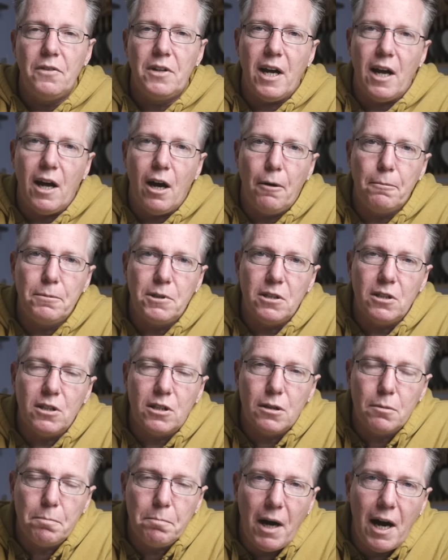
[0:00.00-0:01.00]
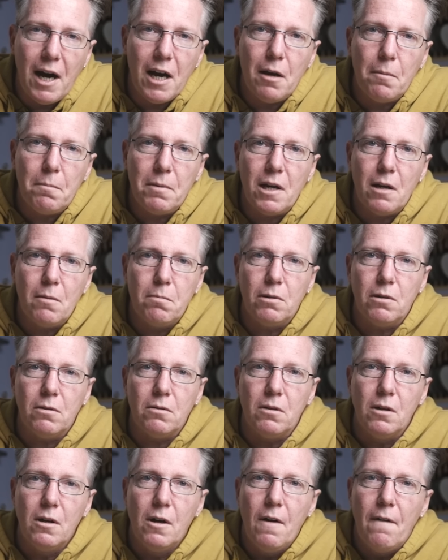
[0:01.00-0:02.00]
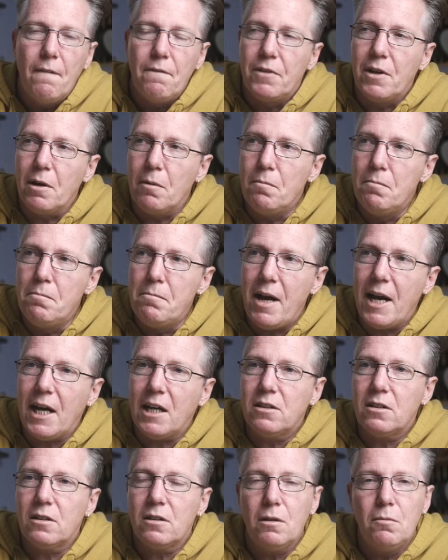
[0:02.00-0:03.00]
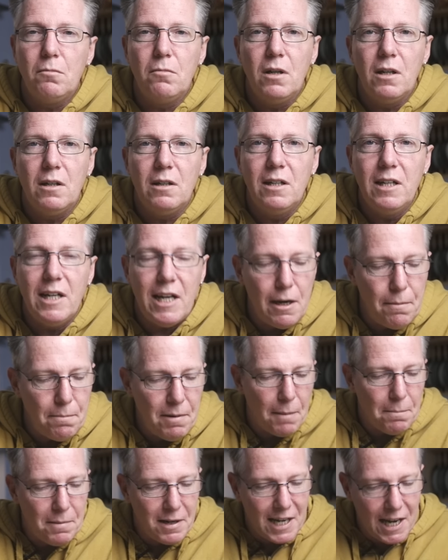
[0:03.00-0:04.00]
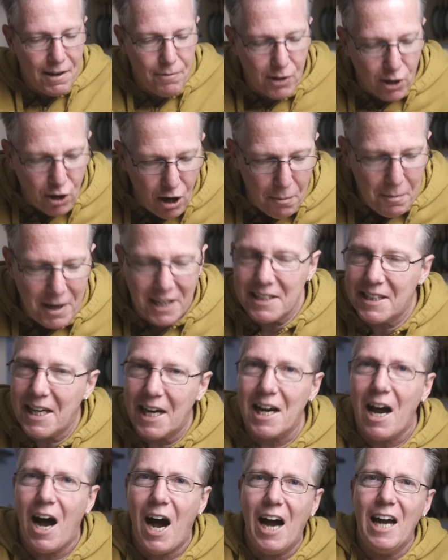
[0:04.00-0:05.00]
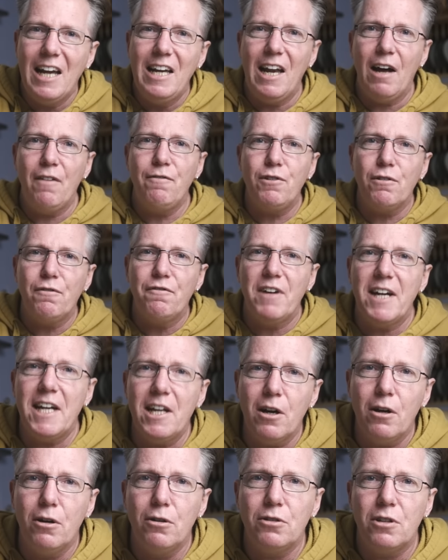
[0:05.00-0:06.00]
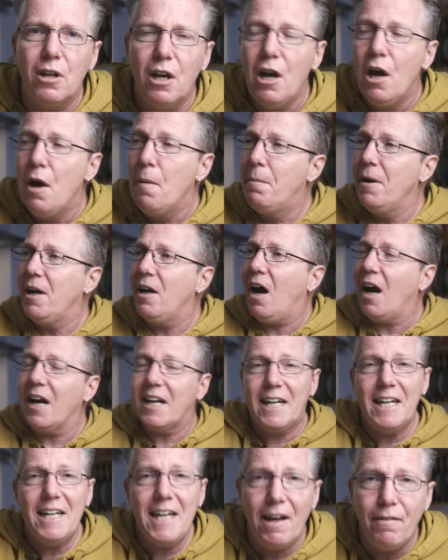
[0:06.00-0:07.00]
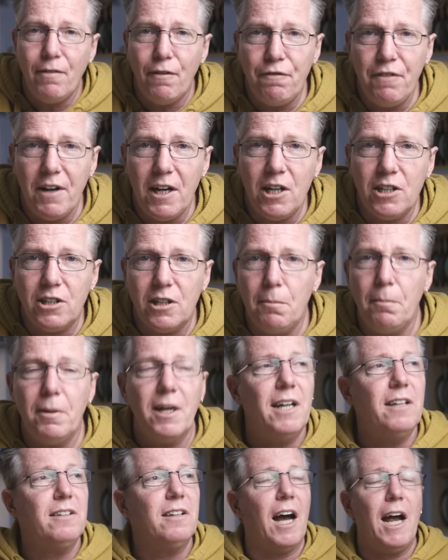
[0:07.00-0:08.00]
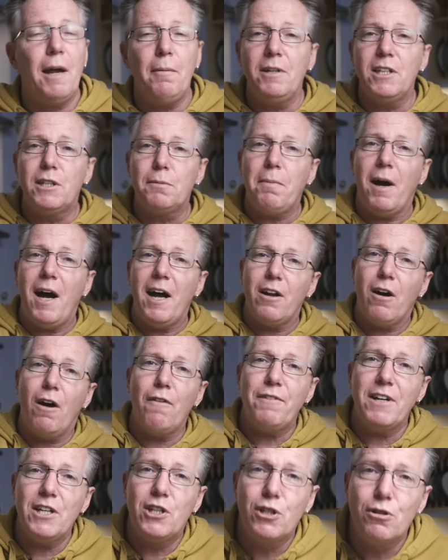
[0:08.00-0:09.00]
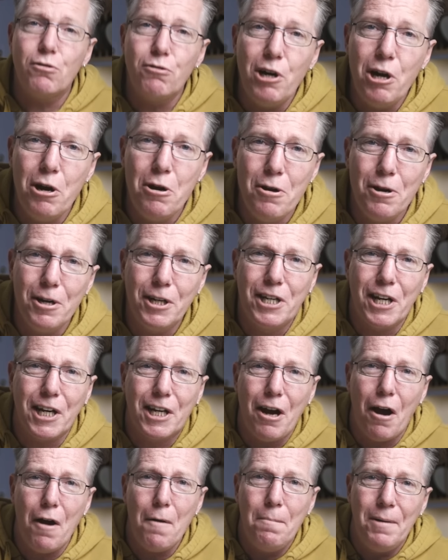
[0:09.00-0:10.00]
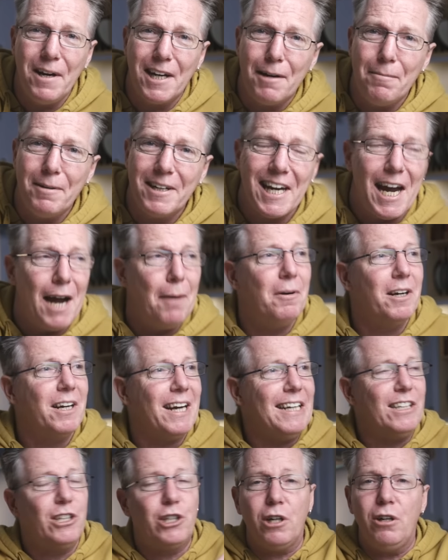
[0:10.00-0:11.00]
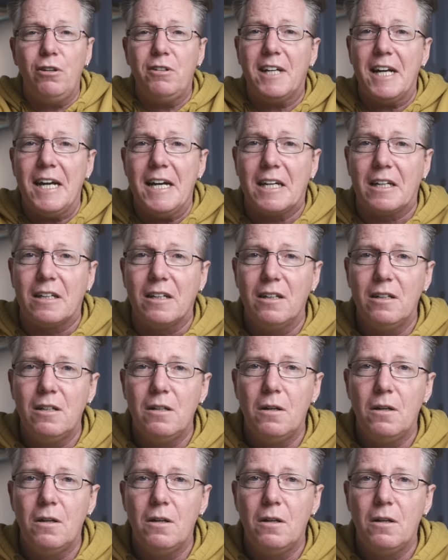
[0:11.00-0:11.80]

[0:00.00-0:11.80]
that helps inspire people, that makes them leap up and leave a comment saying, I love your videos, but I can never finish them because I'm inspired halfway through to go pick up a camera and get shooting.